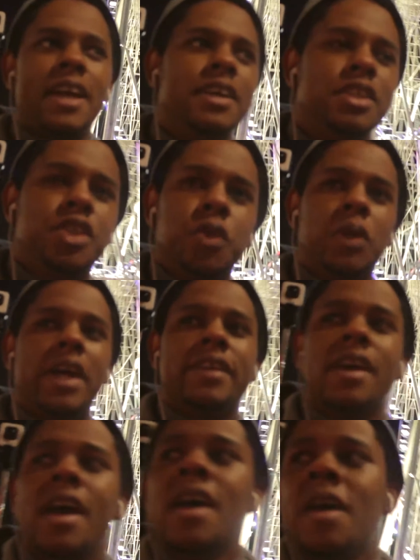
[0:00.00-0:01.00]
of too late.
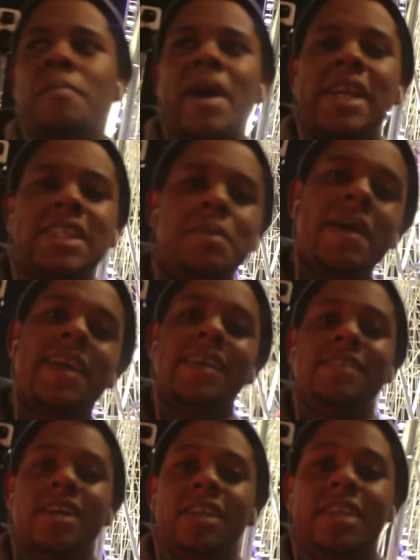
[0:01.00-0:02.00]
By the time I
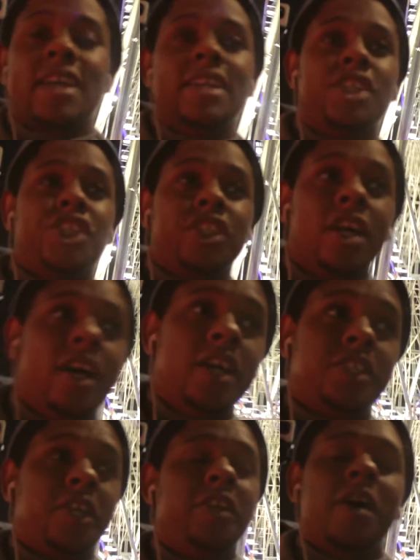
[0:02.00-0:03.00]
get there, they're gonna
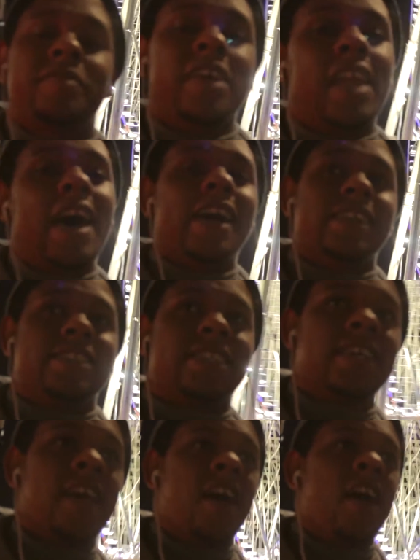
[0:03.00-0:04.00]
turn off the lights.